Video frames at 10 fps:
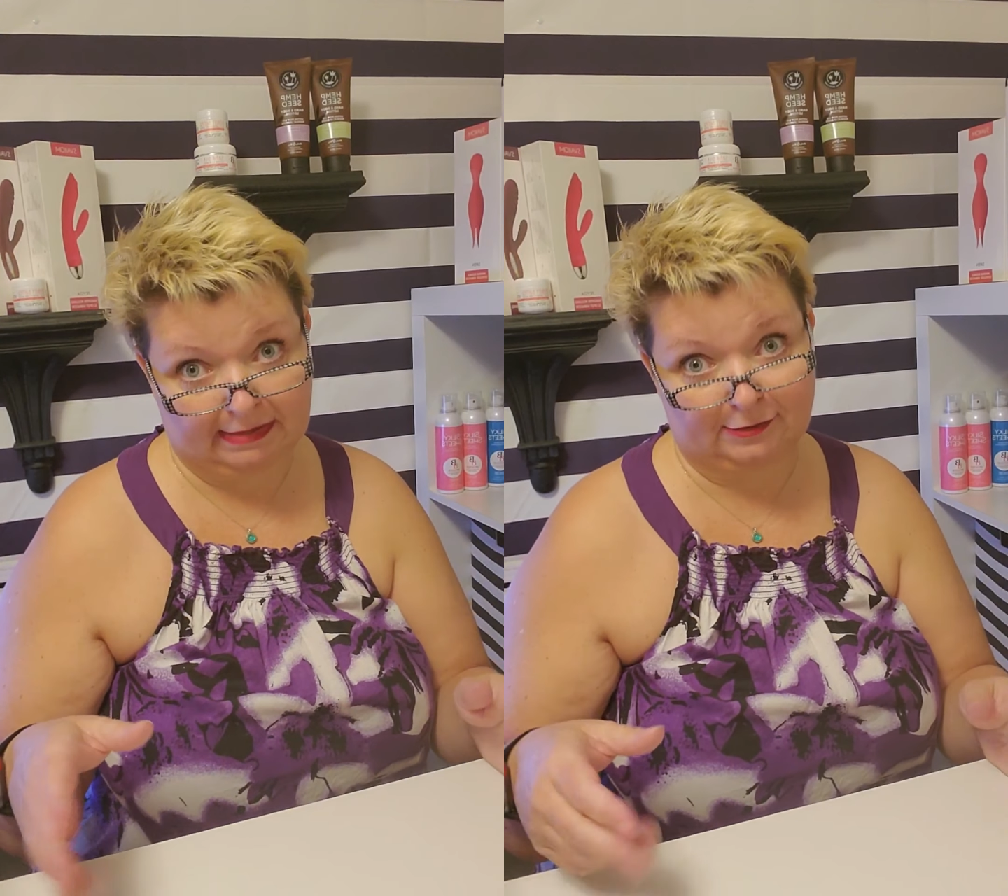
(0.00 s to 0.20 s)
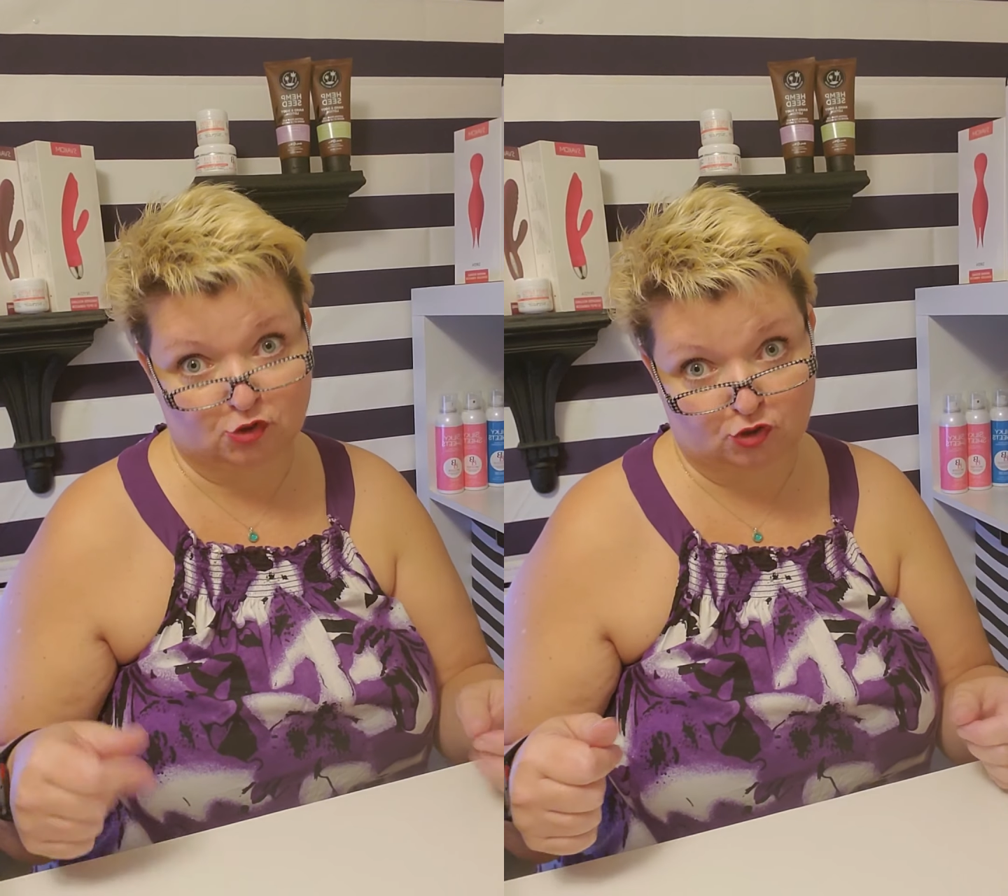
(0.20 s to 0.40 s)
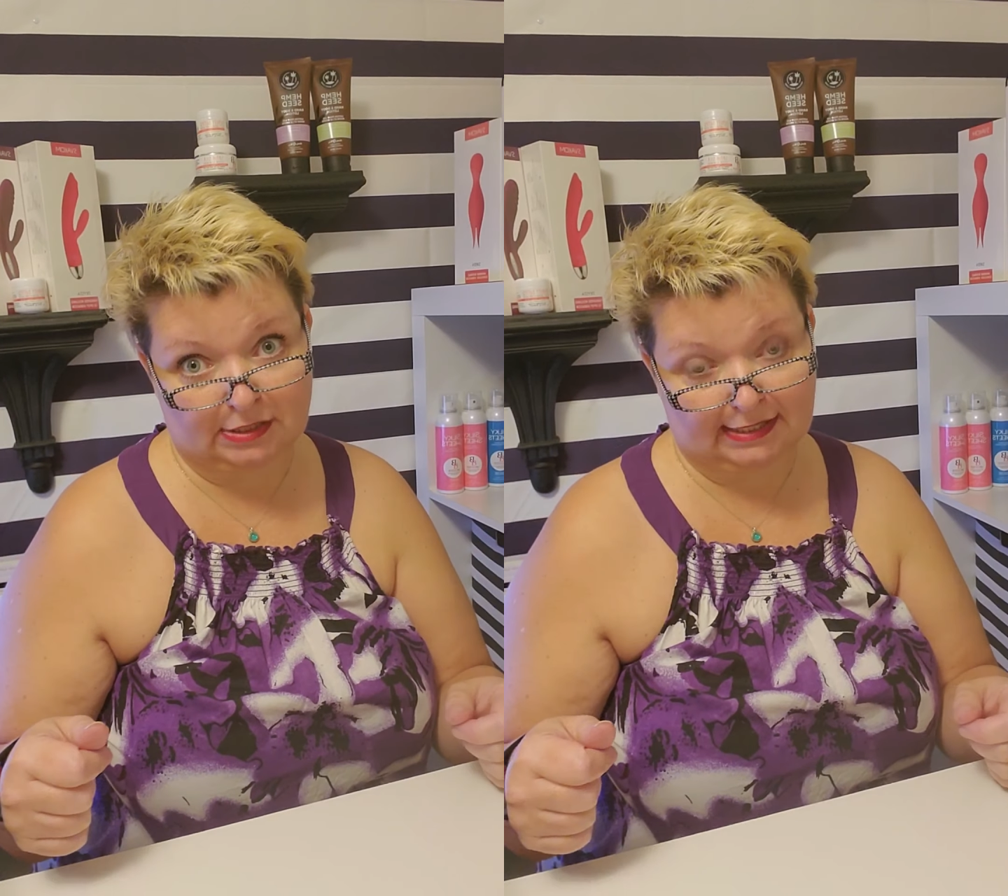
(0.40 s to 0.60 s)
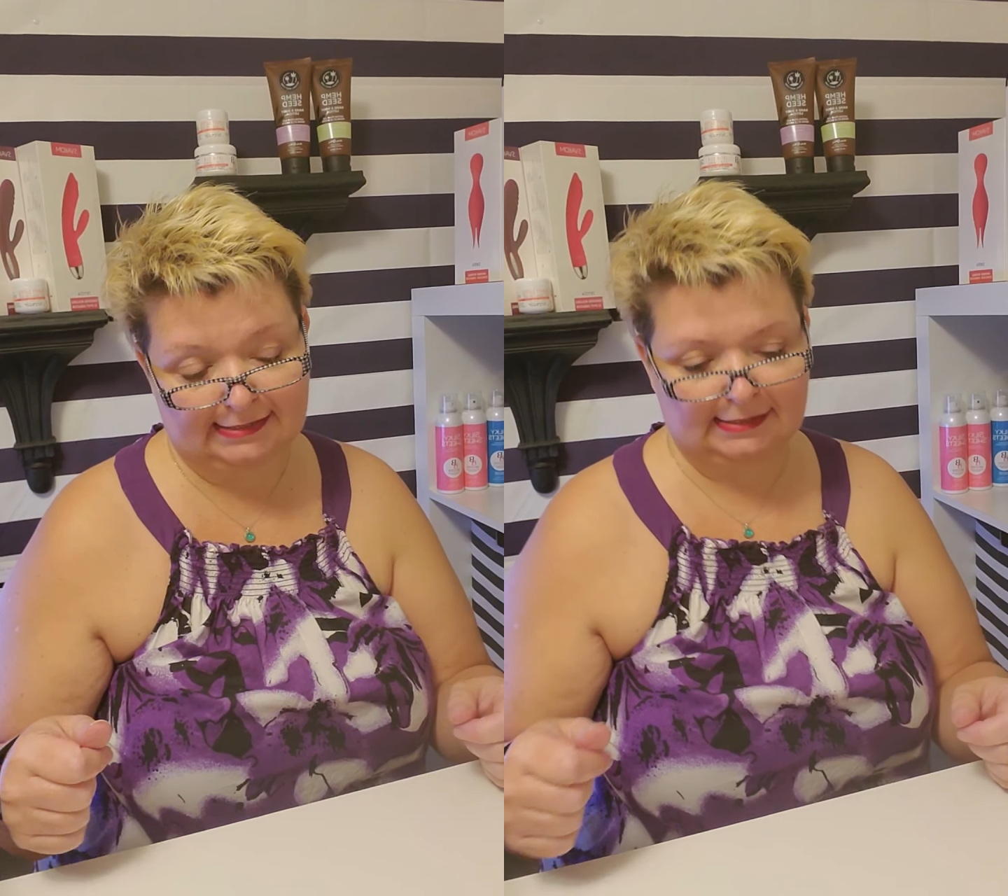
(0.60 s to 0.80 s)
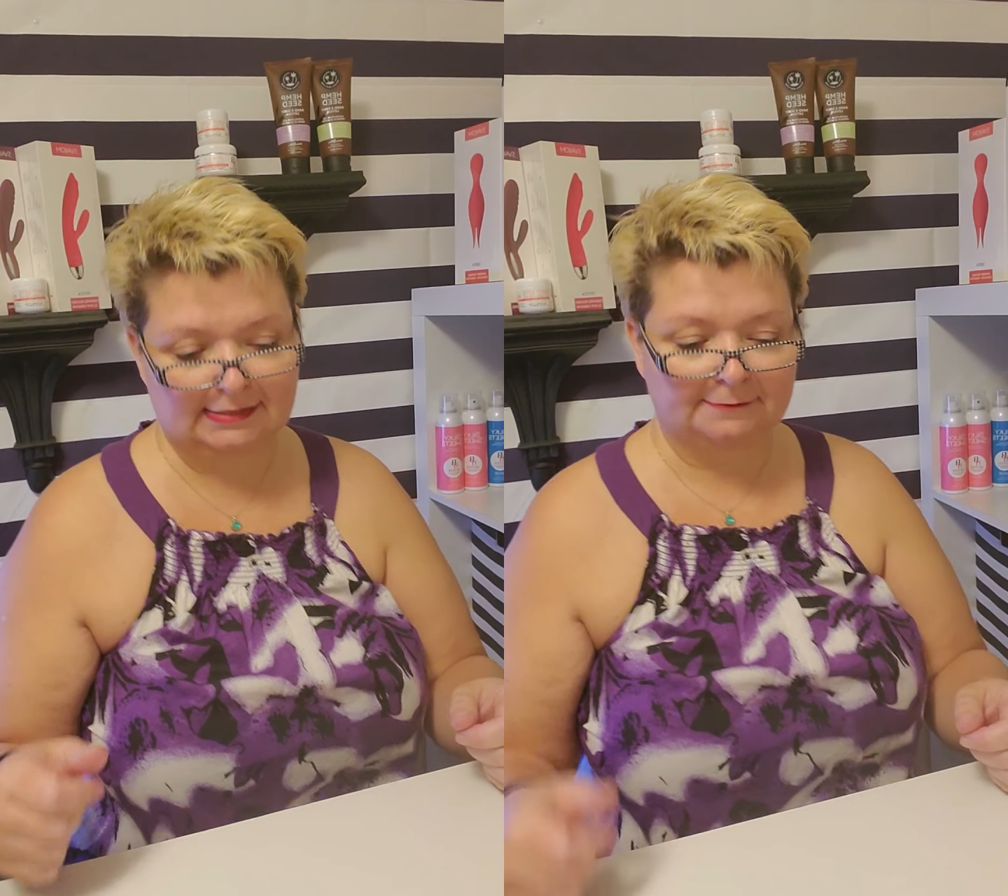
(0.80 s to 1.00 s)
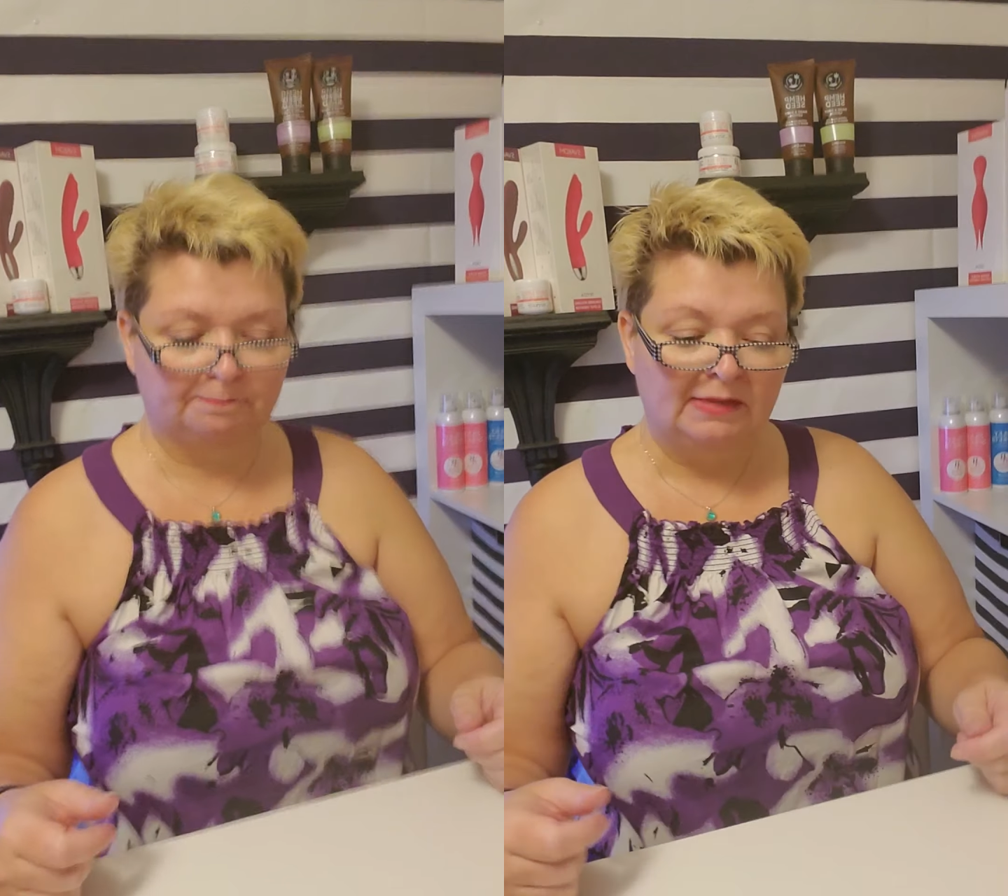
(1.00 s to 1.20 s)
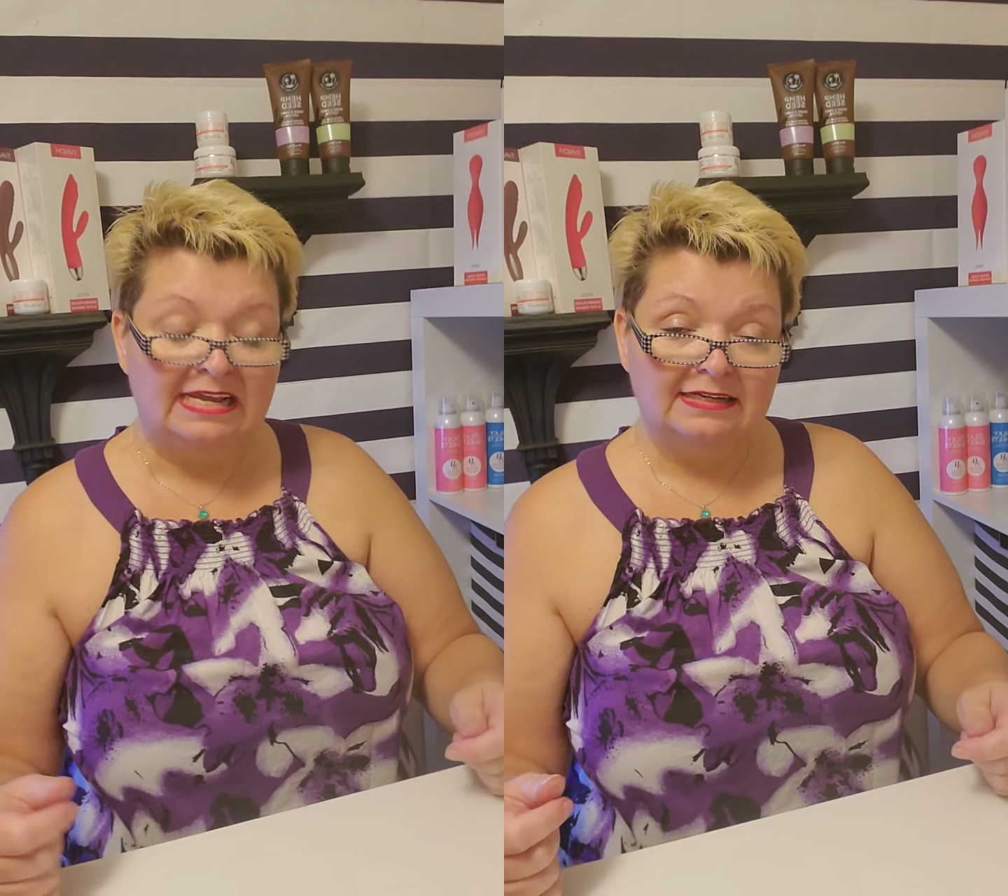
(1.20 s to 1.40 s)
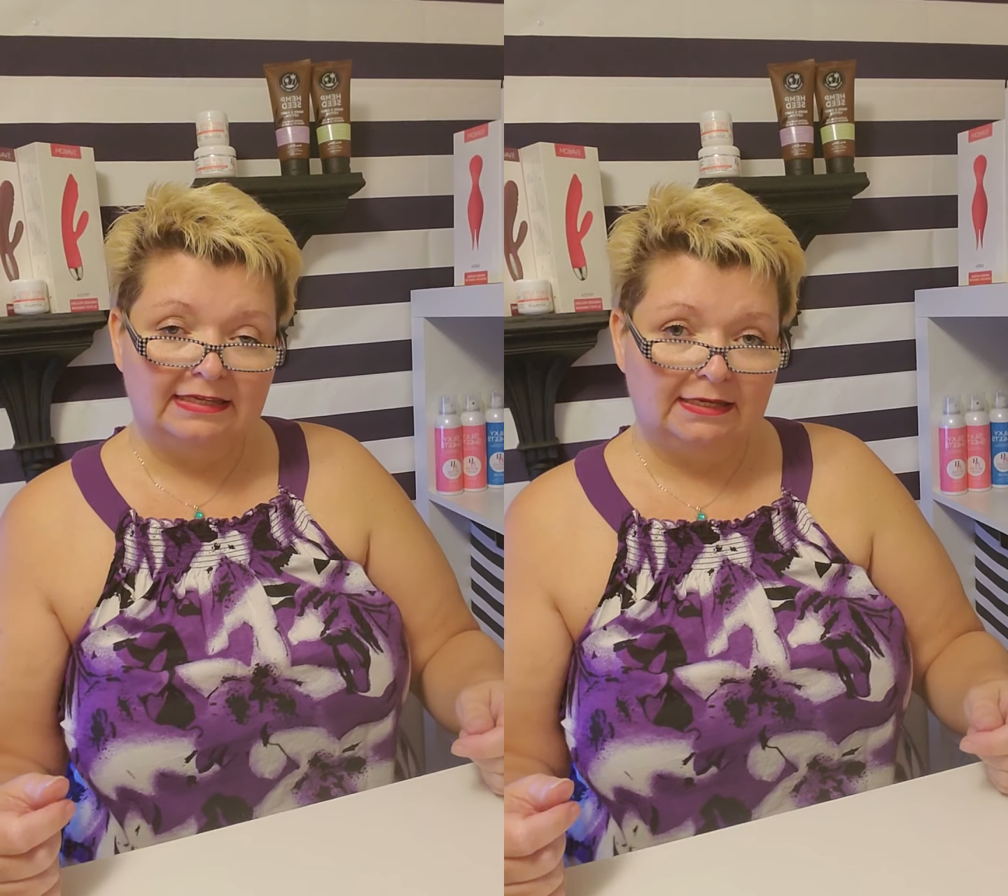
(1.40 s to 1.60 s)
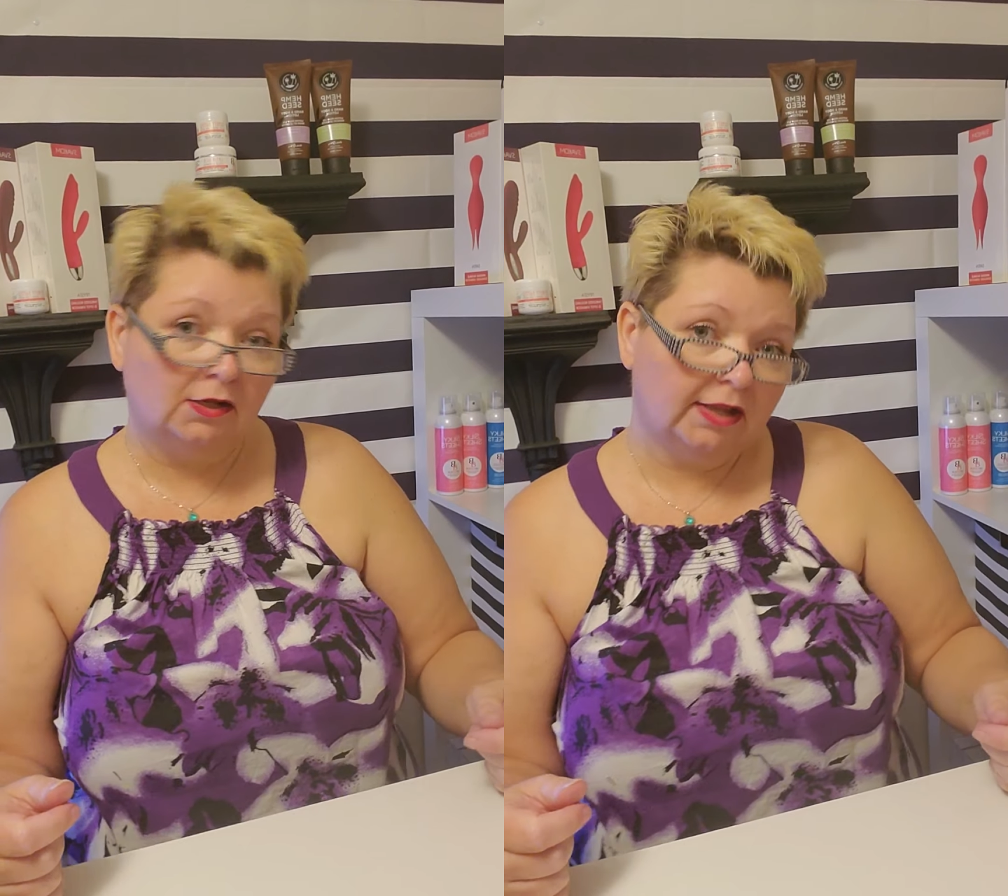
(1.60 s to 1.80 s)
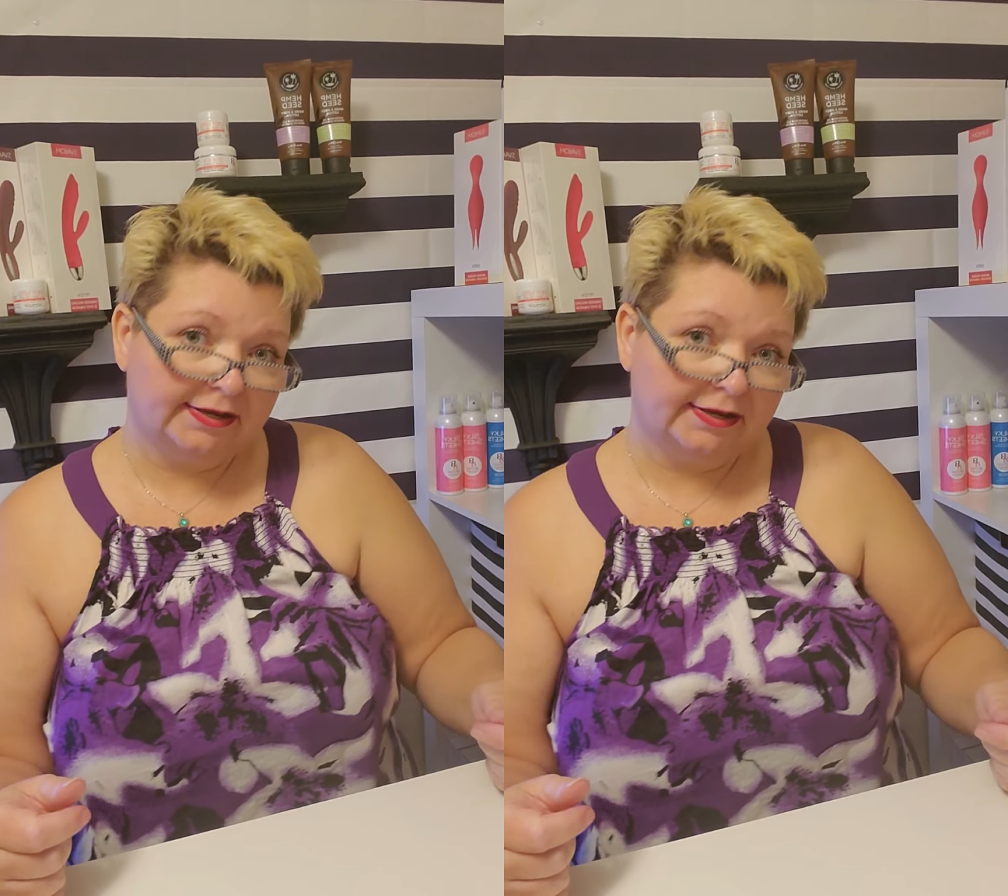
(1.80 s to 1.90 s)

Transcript: exercises. Kegel